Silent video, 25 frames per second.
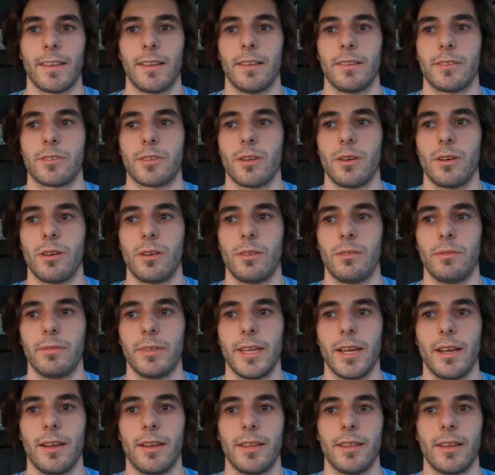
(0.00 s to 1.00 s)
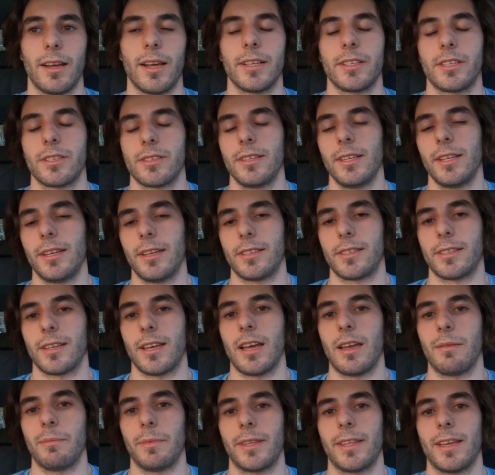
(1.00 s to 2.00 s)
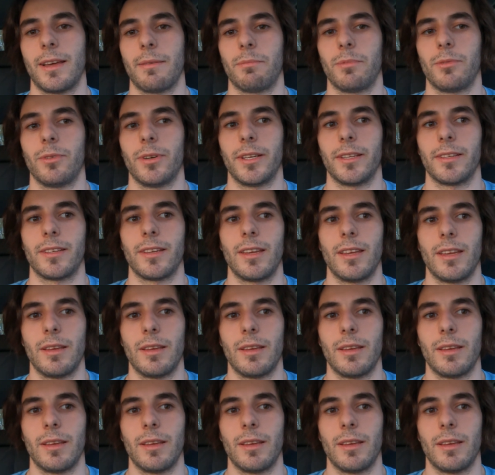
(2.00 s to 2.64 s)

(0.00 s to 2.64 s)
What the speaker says: So yeah, I just needed time at that point,